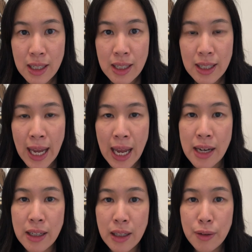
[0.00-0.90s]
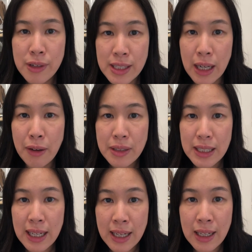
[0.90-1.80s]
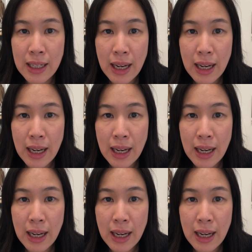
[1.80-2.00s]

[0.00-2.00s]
can result in